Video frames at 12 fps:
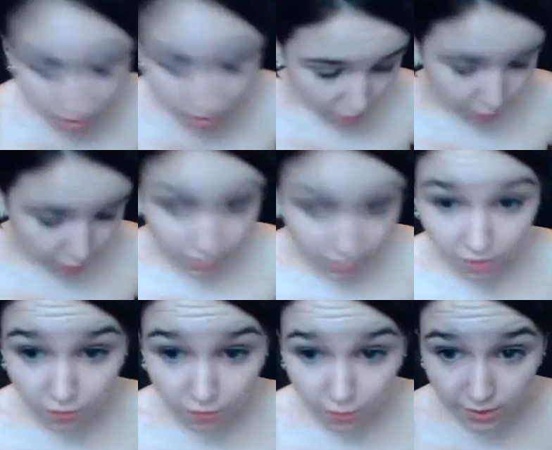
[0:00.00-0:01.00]
We want to
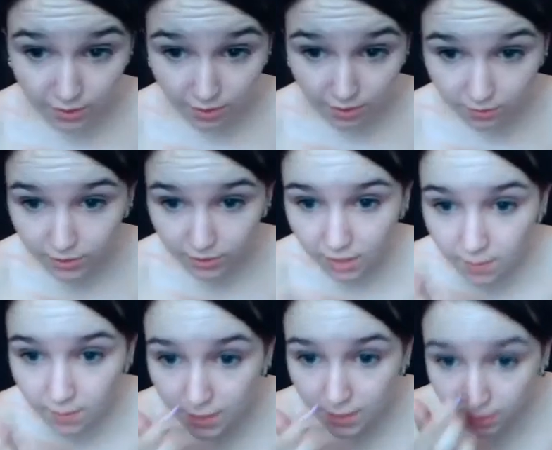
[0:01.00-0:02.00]
avoid covering up
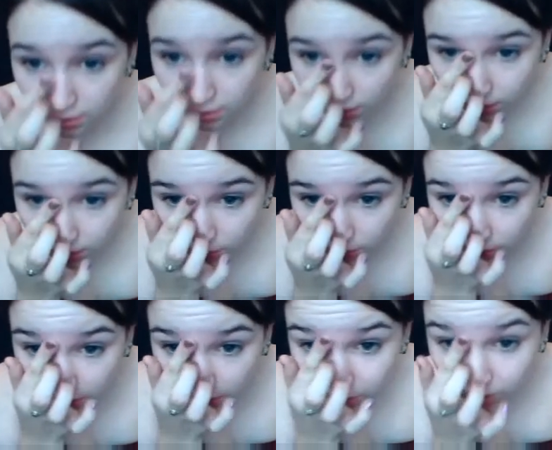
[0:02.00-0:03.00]
any dark
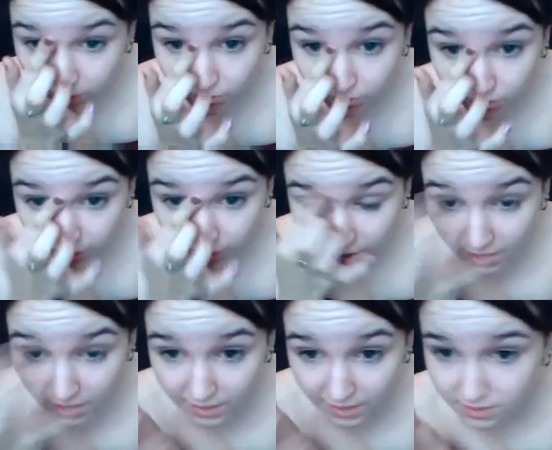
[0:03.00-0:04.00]
circles under our
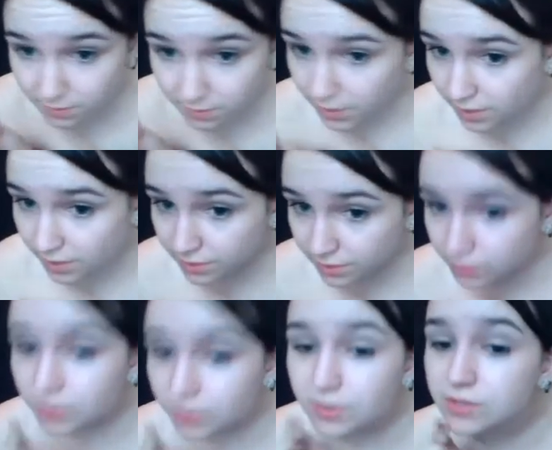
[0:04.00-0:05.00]
eyes because we're
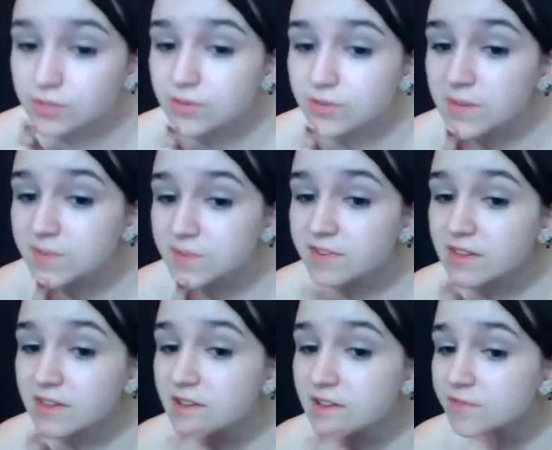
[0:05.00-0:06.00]
going to amplify
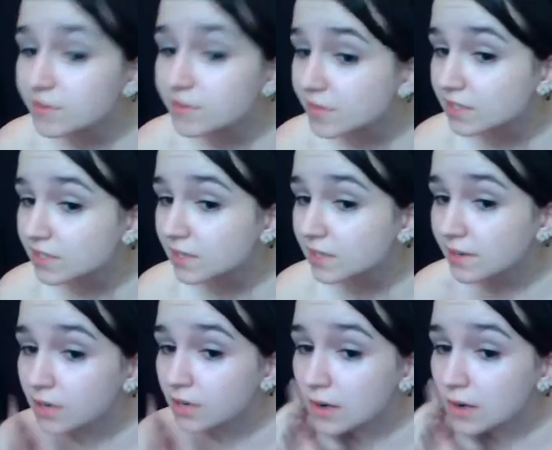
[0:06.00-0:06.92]
that for effect later.